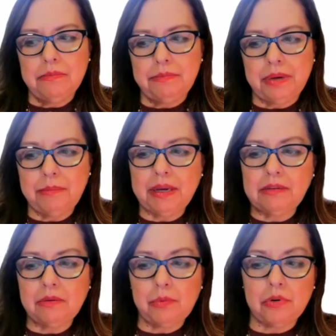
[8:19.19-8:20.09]
but it makes
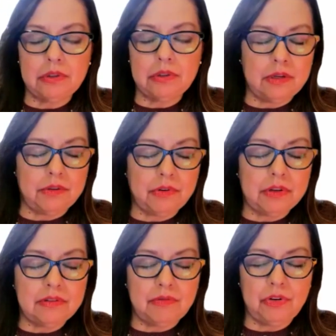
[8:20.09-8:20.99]
a world of
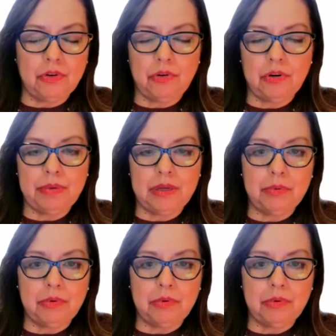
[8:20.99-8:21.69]
difference if you go to people